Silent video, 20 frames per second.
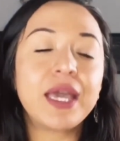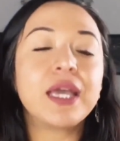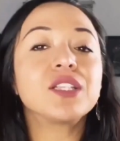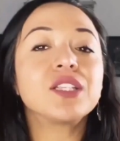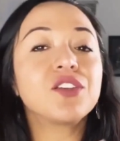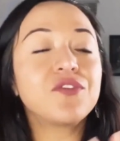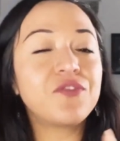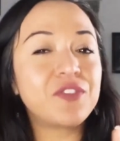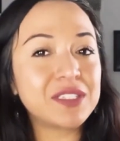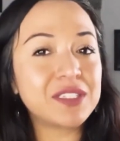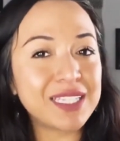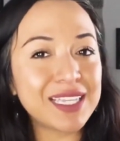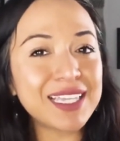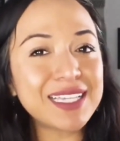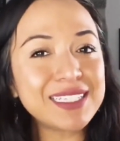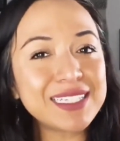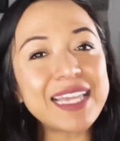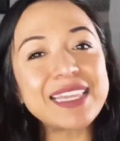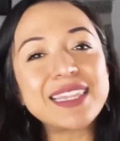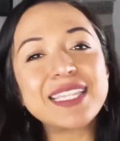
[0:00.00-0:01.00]
To
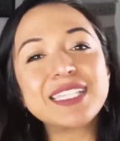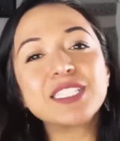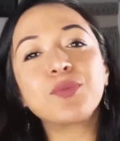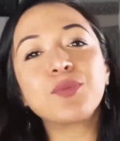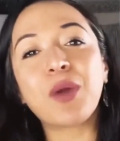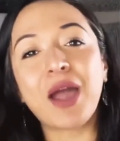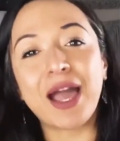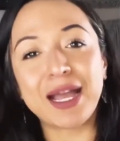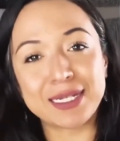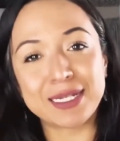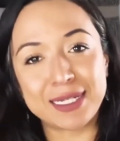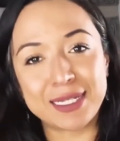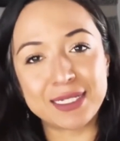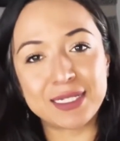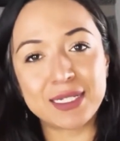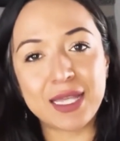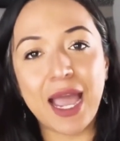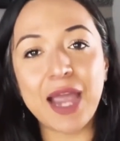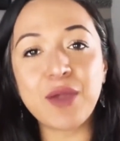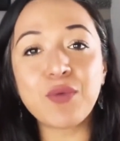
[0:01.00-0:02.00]
facilitate this
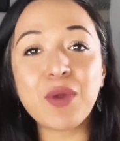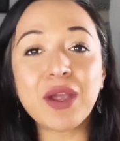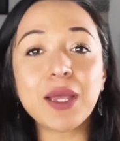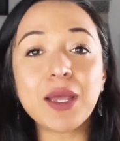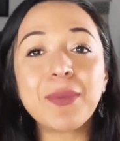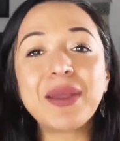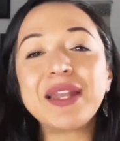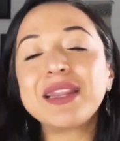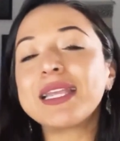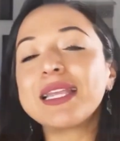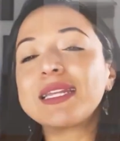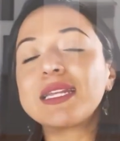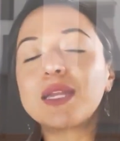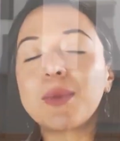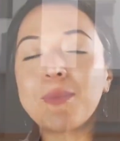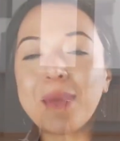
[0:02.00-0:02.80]
practice, I recommend leading a